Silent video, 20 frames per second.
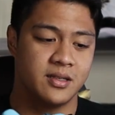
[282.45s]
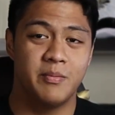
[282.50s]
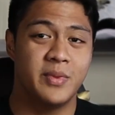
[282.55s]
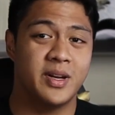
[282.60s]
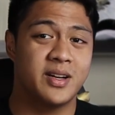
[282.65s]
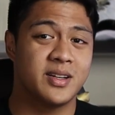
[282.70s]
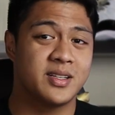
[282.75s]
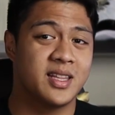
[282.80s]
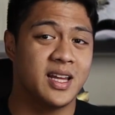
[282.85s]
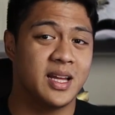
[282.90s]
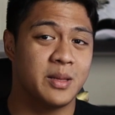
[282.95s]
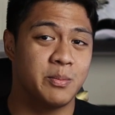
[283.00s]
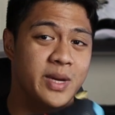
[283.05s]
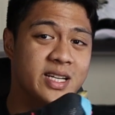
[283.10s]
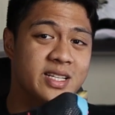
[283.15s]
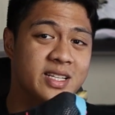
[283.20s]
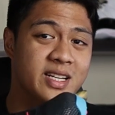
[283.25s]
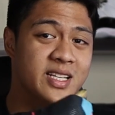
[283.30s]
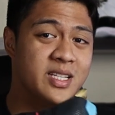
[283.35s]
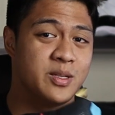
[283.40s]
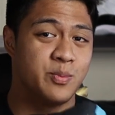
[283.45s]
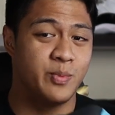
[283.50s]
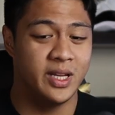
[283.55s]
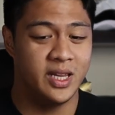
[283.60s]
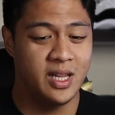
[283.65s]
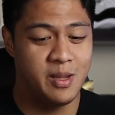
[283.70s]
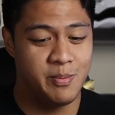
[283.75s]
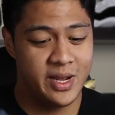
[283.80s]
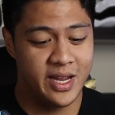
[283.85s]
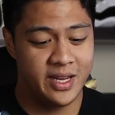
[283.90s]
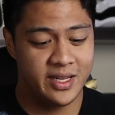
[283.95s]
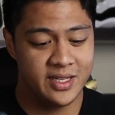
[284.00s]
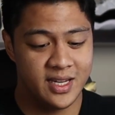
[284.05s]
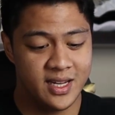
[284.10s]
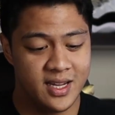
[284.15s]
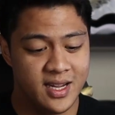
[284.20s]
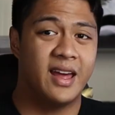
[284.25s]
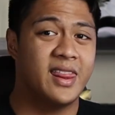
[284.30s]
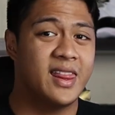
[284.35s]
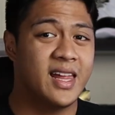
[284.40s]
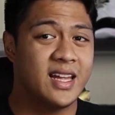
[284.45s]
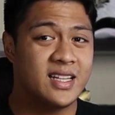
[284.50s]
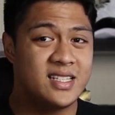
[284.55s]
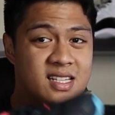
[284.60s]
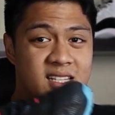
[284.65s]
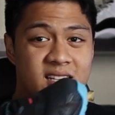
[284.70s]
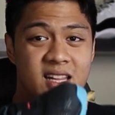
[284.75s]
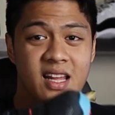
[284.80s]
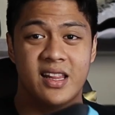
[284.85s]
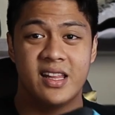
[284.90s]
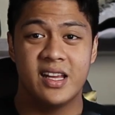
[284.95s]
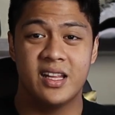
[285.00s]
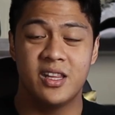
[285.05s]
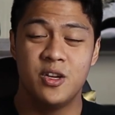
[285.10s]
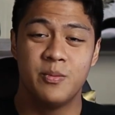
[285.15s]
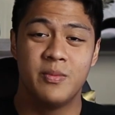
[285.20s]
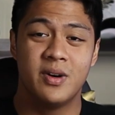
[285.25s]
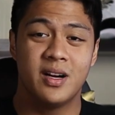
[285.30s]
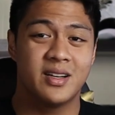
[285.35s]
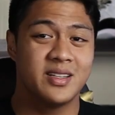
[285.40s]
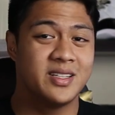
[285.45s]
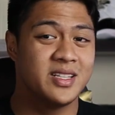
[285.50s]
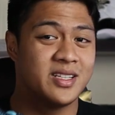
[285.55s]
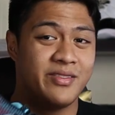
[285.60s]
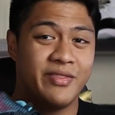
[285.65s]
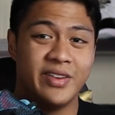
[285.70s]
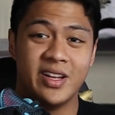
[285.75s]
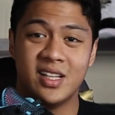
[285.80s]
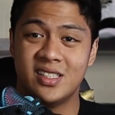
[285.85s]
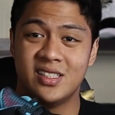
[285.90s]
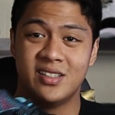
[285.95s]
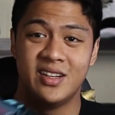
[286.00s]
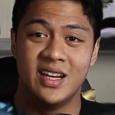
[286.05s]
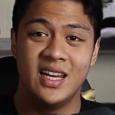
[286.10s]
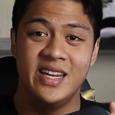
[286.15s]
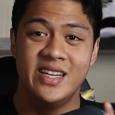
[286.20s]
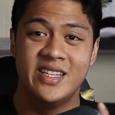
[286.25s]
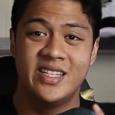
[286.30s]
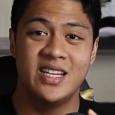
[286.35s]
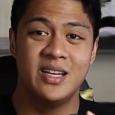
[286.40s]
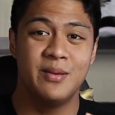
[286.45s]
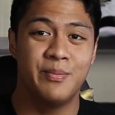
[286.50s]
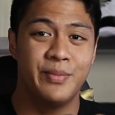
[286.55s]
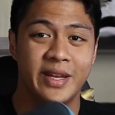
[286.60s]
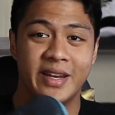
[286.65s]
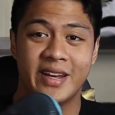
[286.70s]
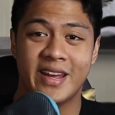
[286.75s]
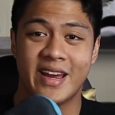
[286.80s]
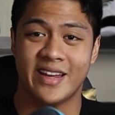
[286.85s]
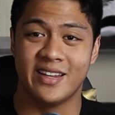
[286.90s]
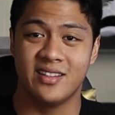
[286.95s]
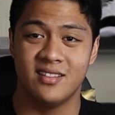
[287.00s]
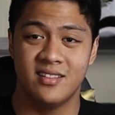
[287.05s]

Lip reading: because that mesh is pretty basic and that synthetic nubuck just feels really cheap in hand.